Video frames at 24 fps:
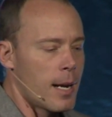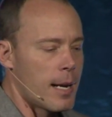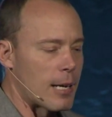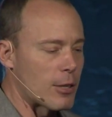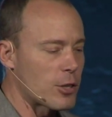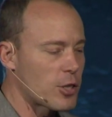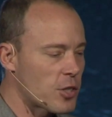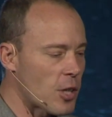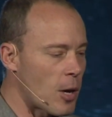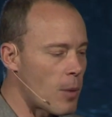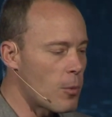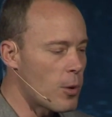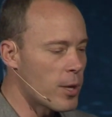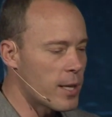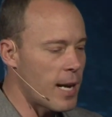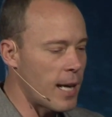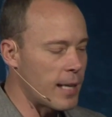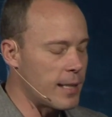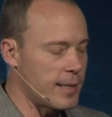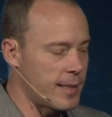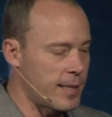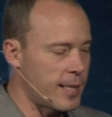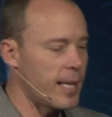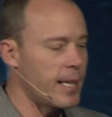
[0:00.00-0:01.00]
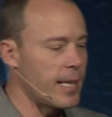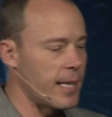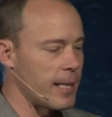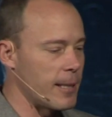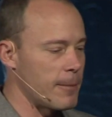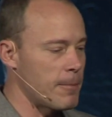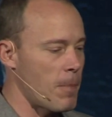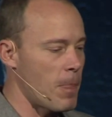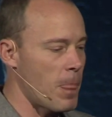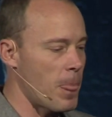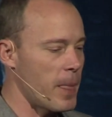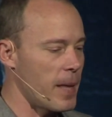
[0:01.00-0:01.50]
Now, Psalm
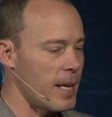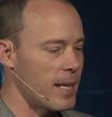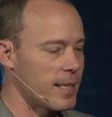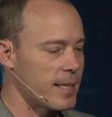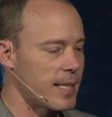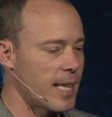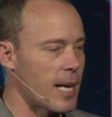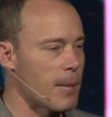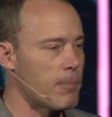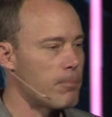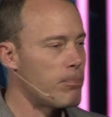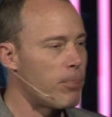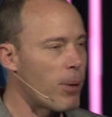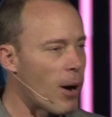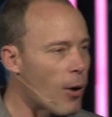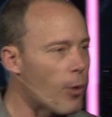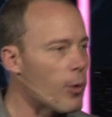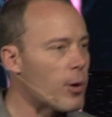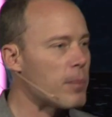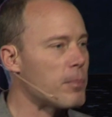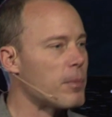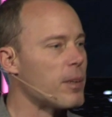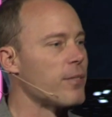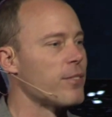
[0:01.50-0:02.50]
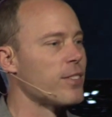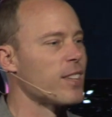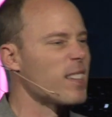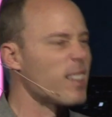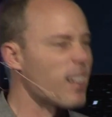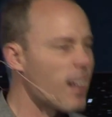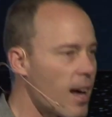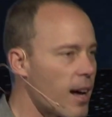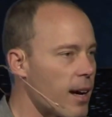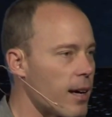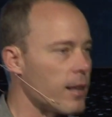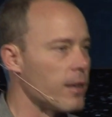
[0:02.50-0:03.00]
119 is a poem of
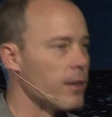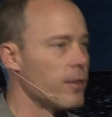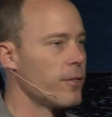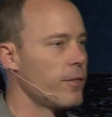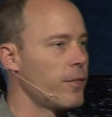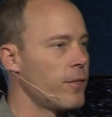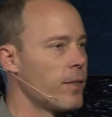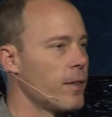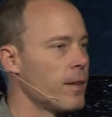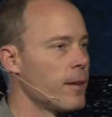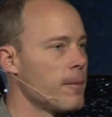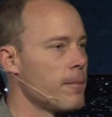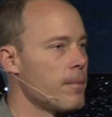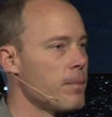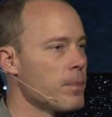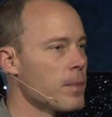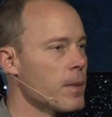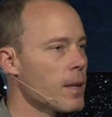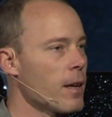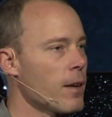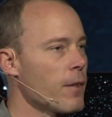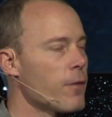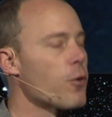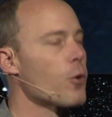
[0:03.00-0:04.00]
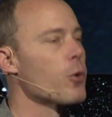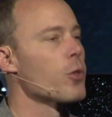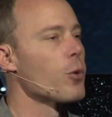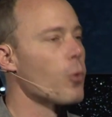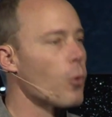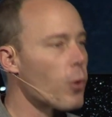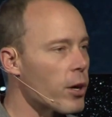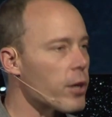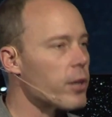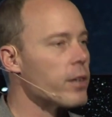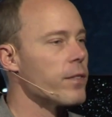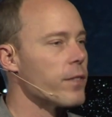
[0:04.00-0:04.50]
love for the
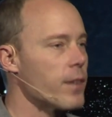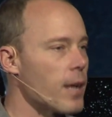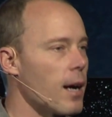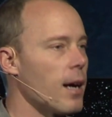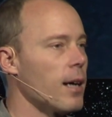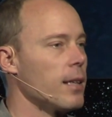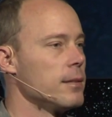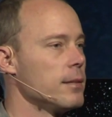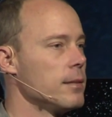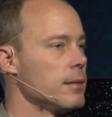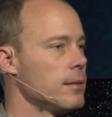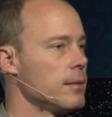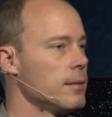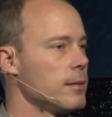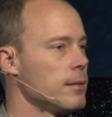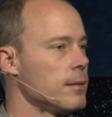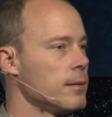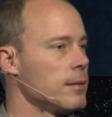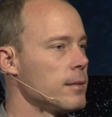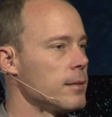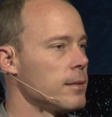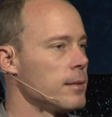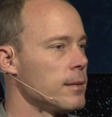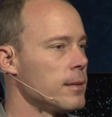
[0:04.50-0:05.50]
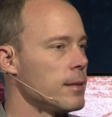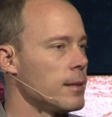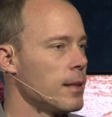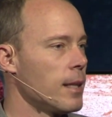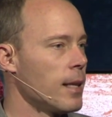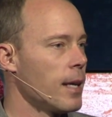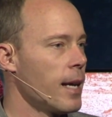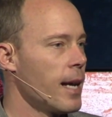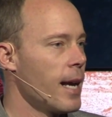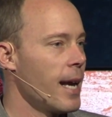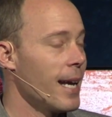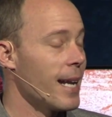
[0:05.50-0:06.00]
Word of God.
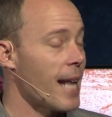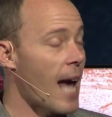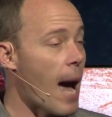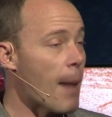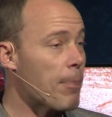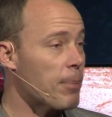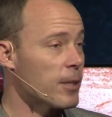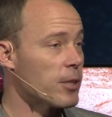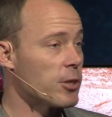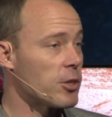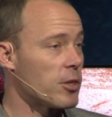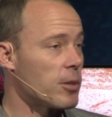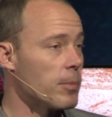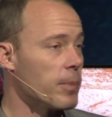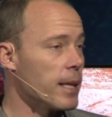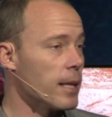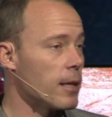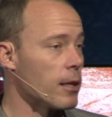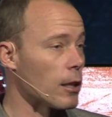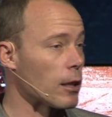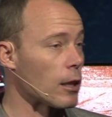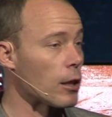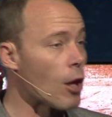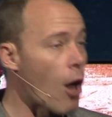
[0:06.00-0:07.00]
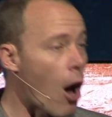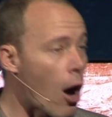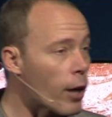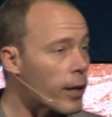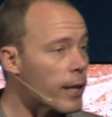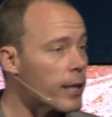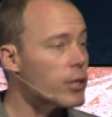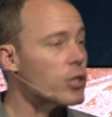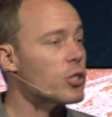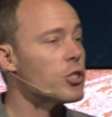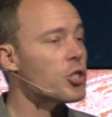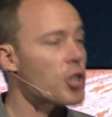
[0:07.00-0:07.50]
It happens to be the
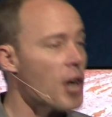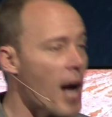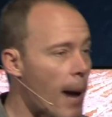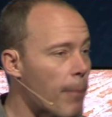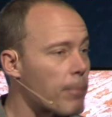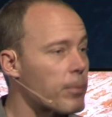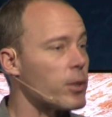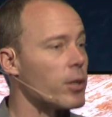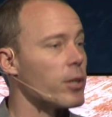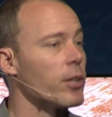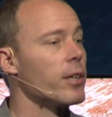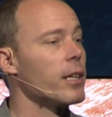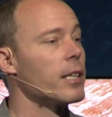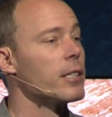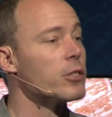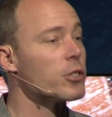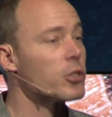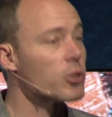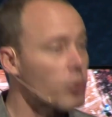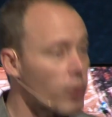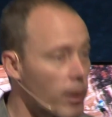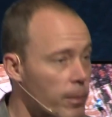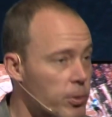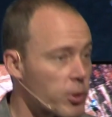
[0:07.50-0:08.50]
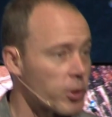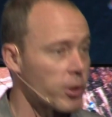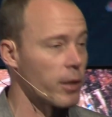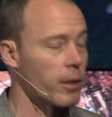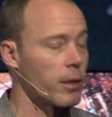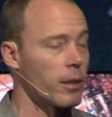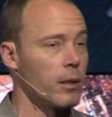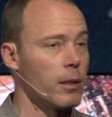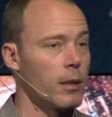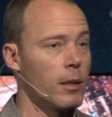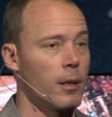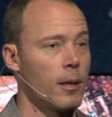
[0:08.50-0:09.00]
longest chapter in
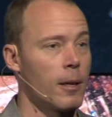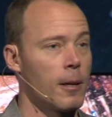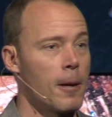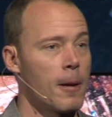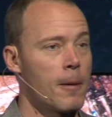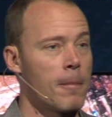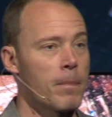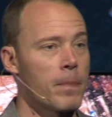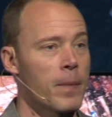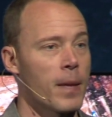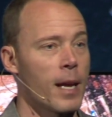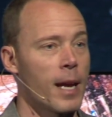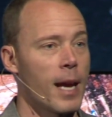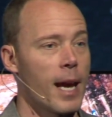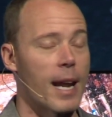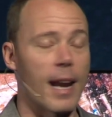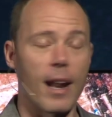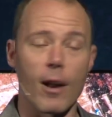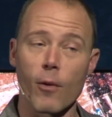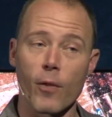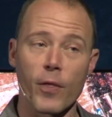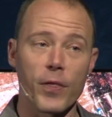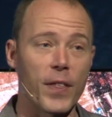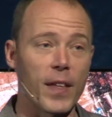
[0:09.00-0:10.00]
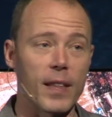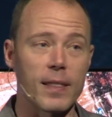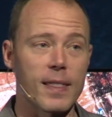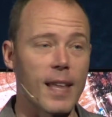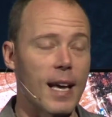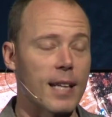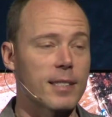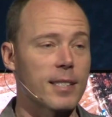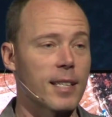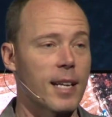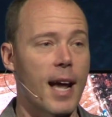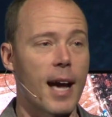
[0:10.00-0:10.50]
Scripture. And I don't think
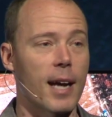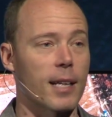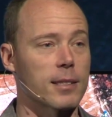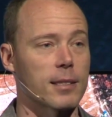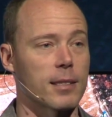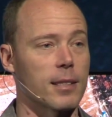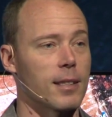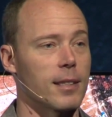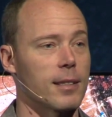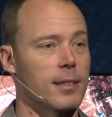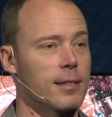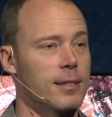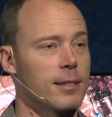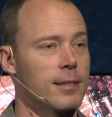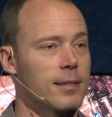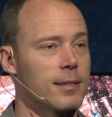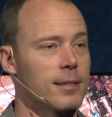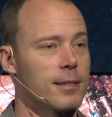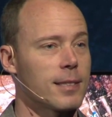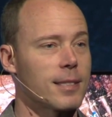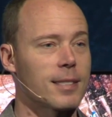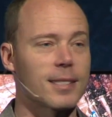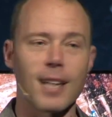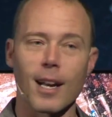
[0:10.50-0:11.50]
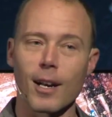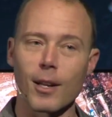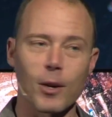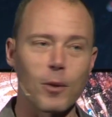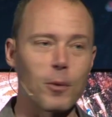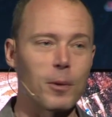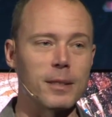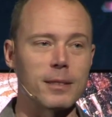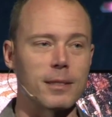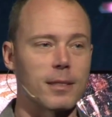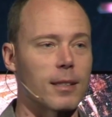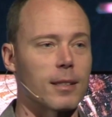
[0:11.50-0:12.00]
that's an accident. It's not a
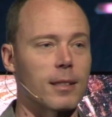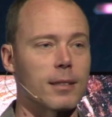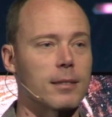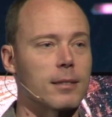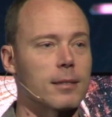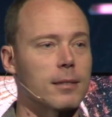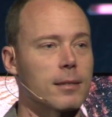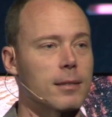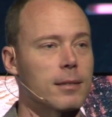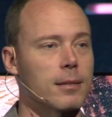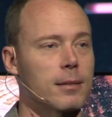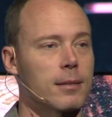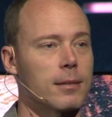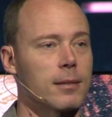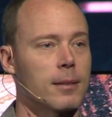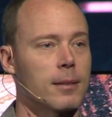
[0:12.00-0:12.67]
coincidence.